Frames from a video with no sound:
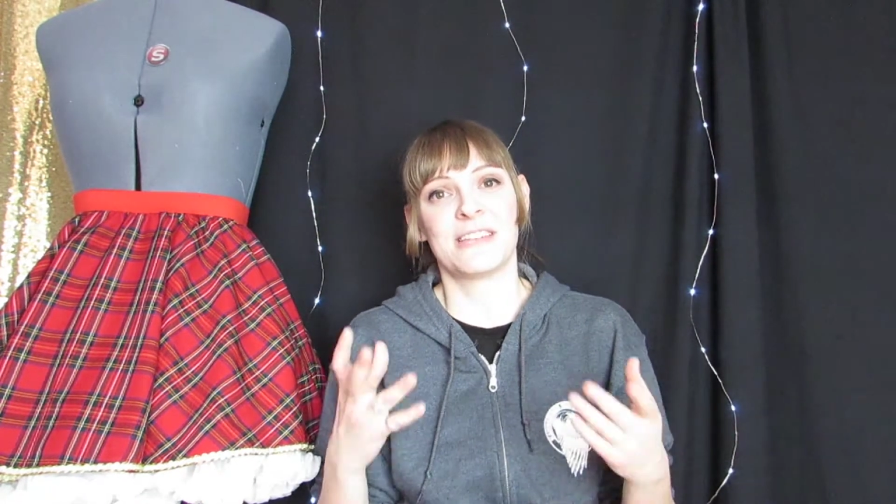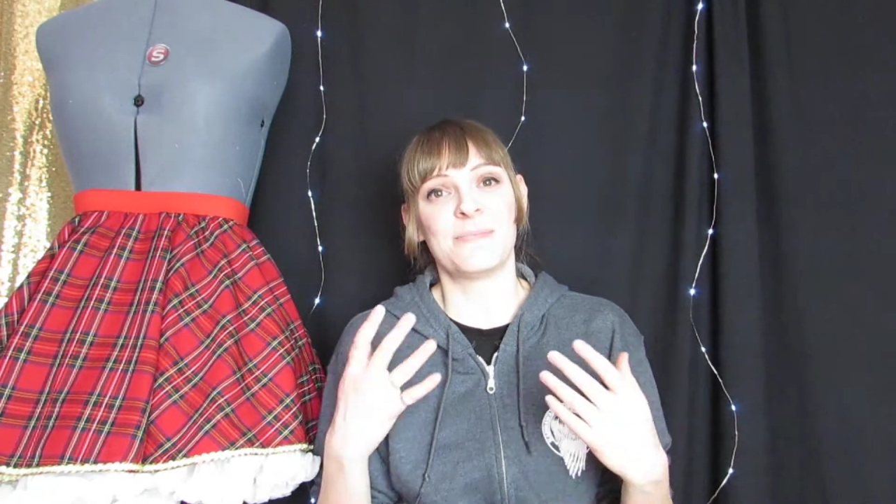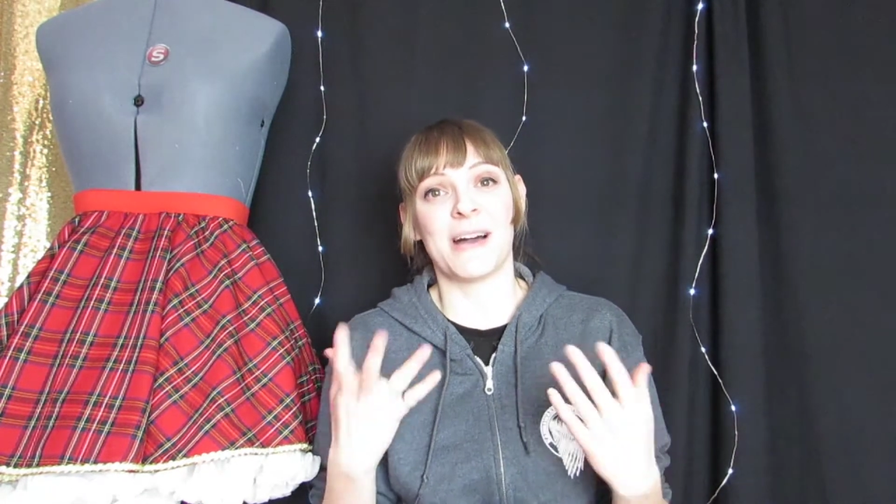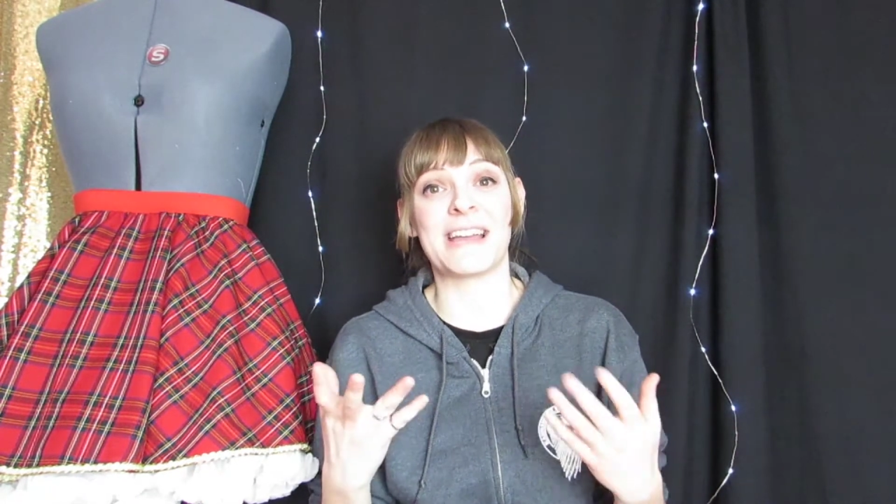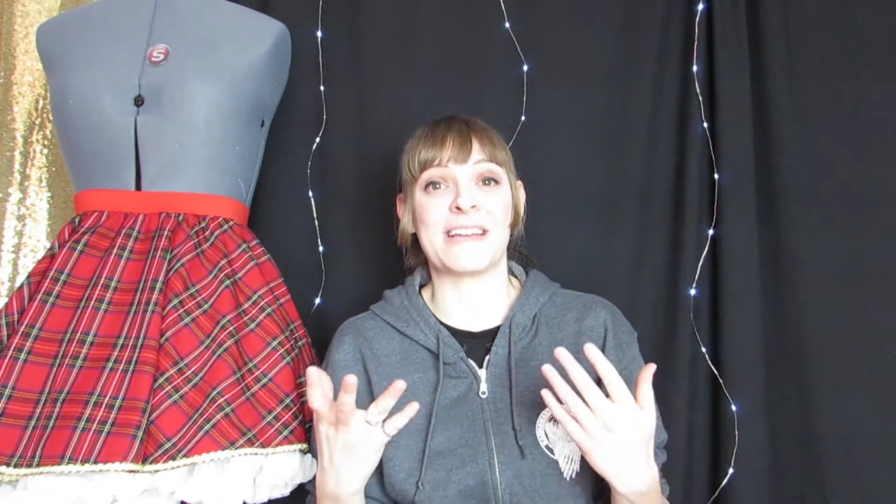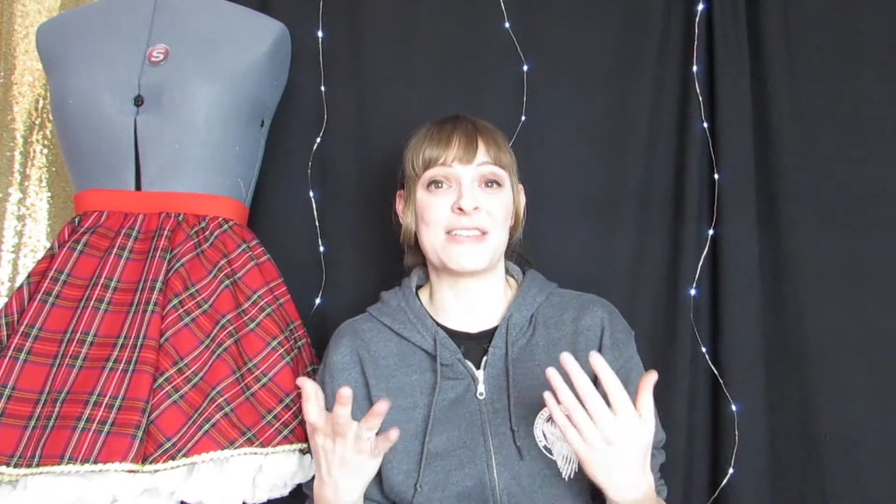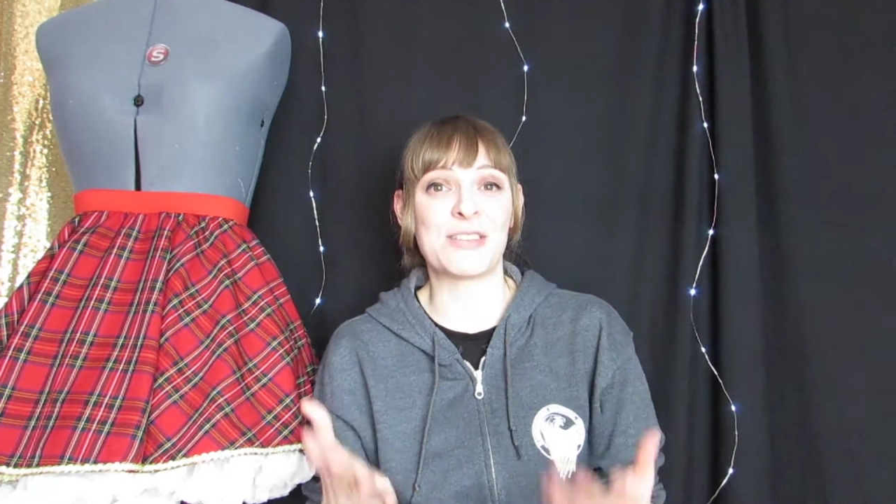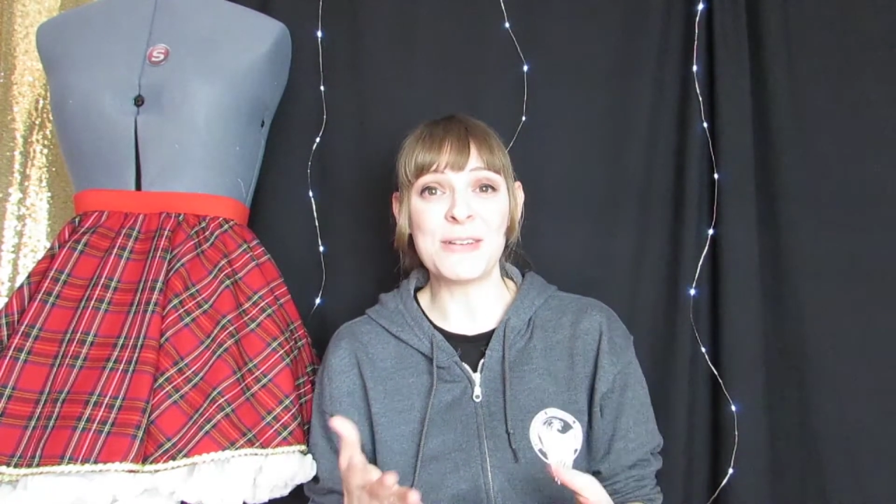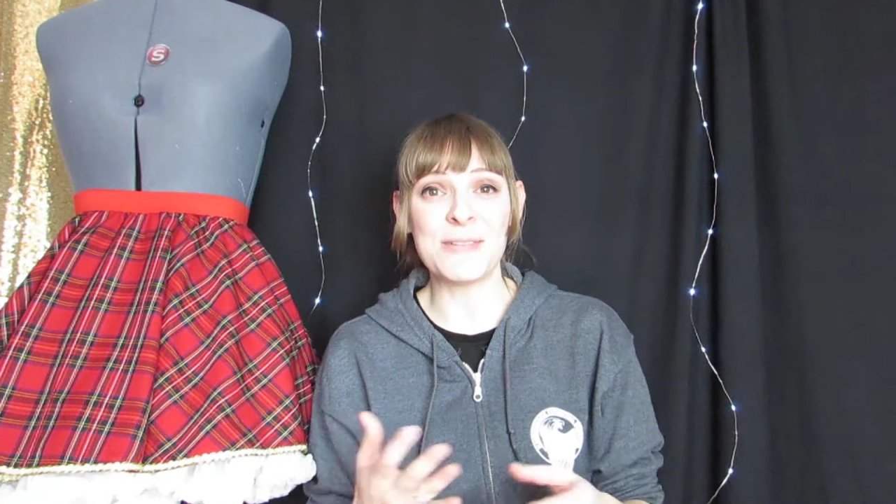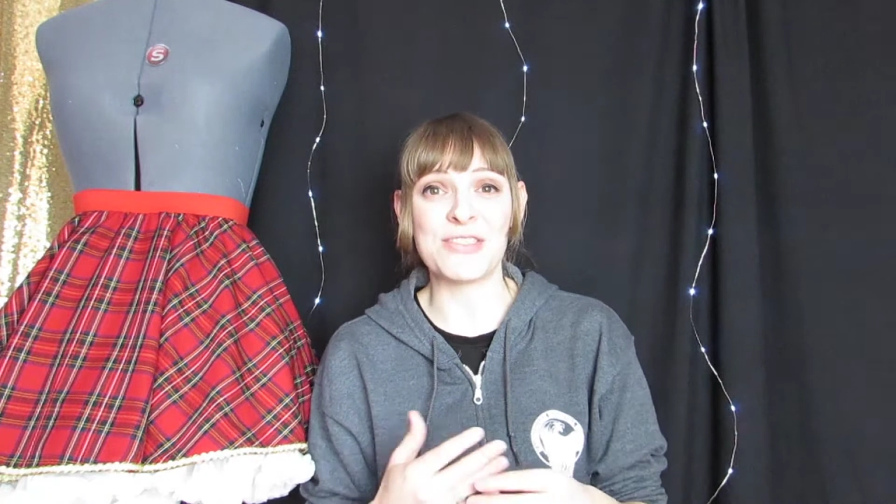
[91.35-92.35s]
buying a
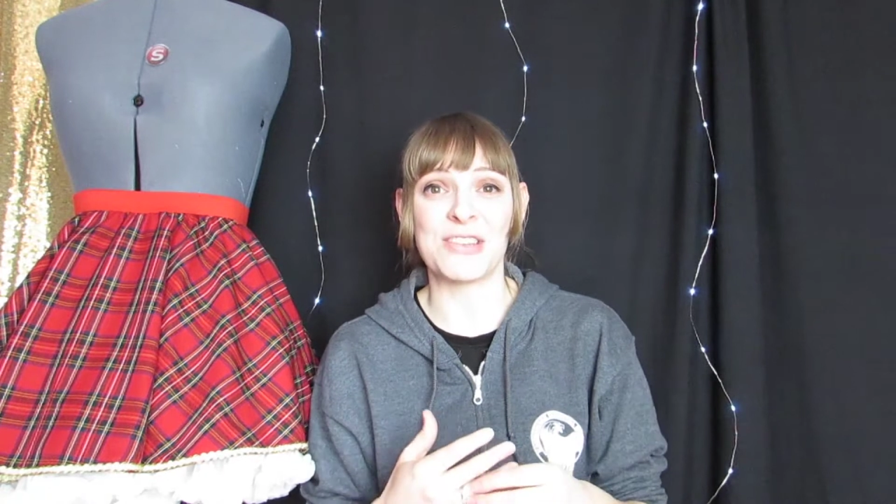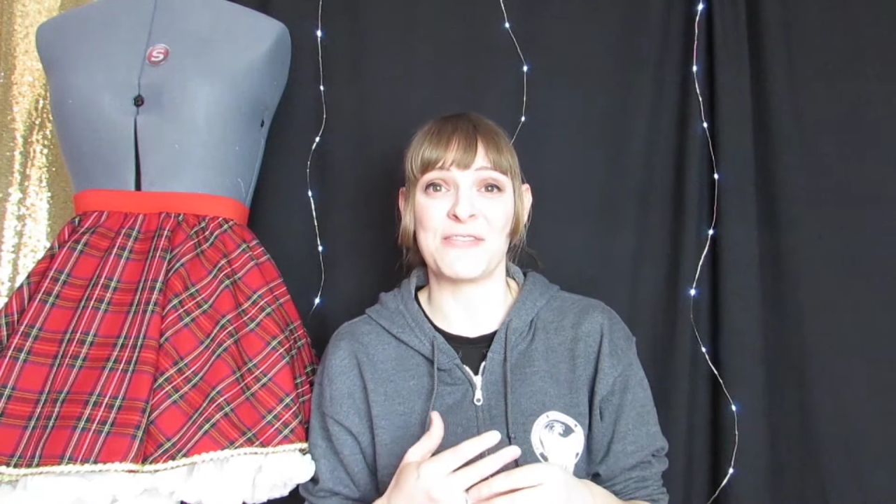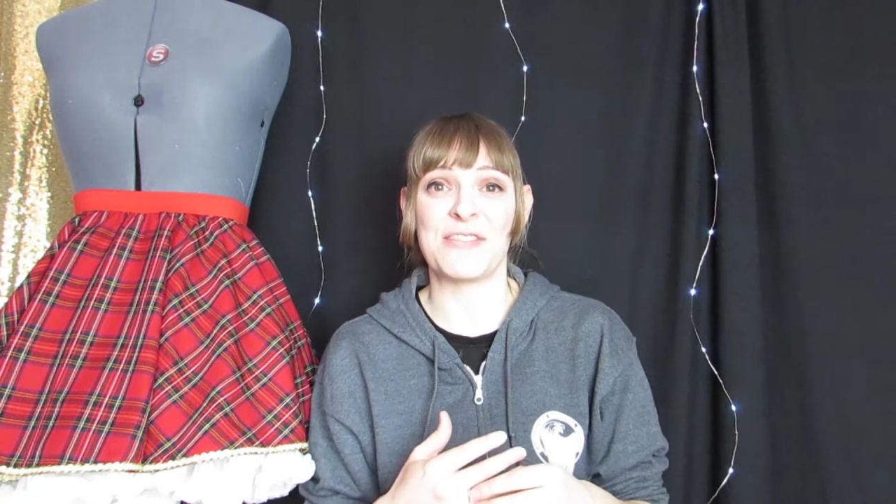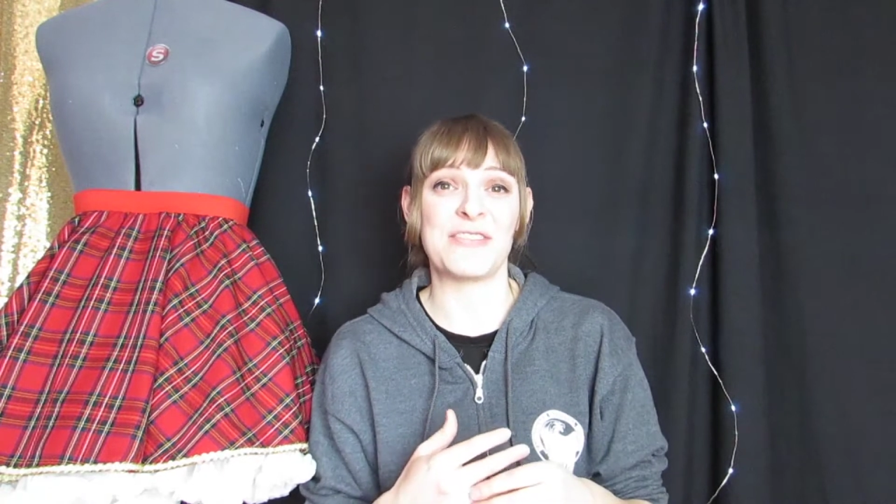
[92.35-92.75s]
sewing machine if you've